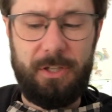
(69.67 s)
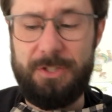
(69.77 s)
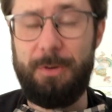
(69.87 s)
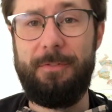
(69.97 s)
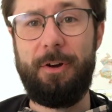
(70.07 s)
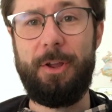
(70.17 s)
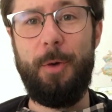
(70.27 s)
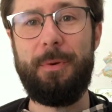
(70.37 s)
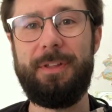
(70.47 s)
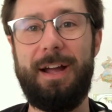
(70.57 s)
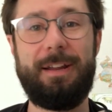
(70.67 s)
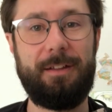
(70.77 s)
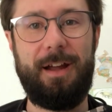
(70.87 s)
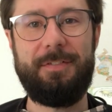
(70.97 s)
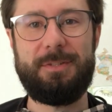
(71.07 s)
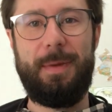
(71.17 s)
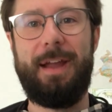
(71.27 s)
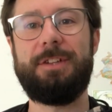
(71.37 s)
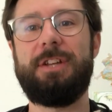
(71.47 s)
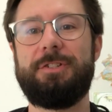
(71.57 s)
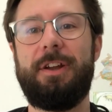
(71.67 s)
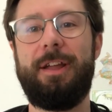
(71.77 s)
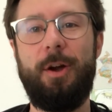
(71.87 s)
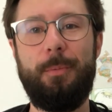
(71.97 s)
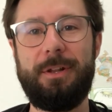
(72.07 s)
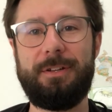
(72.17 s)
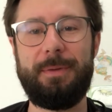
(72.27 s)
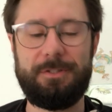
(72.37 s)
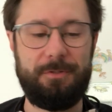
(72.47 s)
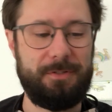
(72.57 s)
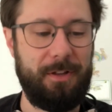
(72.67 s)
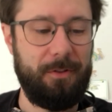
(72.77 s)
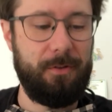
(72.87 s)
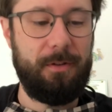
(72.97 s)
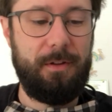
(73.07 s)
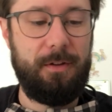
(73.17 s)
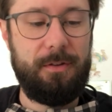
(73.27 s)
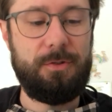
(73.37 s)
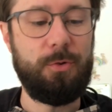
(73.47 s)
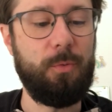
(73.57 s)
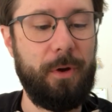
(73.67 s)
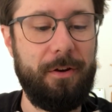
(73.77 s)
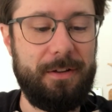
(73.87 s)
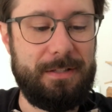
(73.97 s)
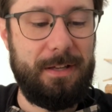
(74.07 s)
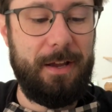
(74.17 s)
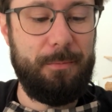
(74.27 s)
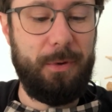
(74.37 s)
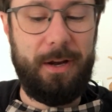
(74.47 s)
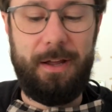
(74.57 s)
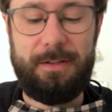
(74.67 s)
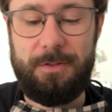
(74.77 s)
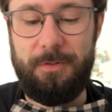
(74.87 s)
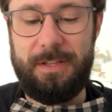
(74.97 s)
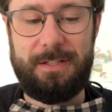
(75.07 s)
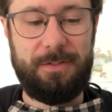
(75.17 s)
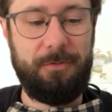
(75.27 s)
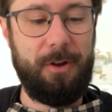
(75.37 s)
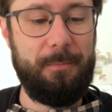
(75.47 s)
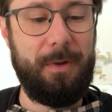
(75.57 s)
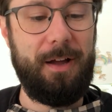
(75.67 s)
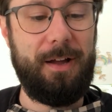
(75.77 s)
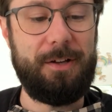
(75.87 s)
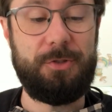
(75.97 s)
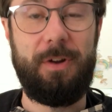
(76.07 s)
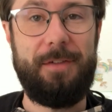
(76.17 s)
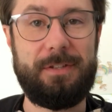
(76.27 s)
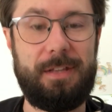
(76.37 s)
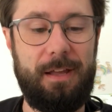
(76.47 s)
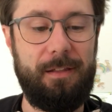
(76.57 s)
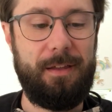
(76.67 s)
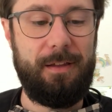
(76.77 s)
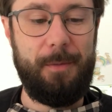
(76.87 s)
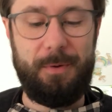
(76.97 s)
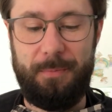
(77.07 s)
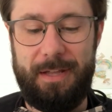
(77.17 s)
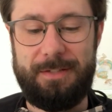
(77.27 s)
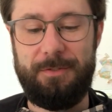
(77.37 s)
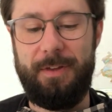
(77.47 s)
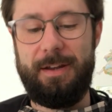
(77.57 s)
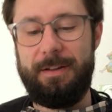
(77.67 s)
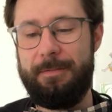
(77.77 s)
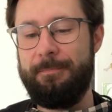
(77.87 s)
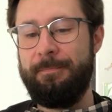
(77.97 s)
So I've already opened it. I got this package yesterday. I opened it to make sure there's nothing too weird inside. But so this is from Travis Kelly up in Pennsylvania.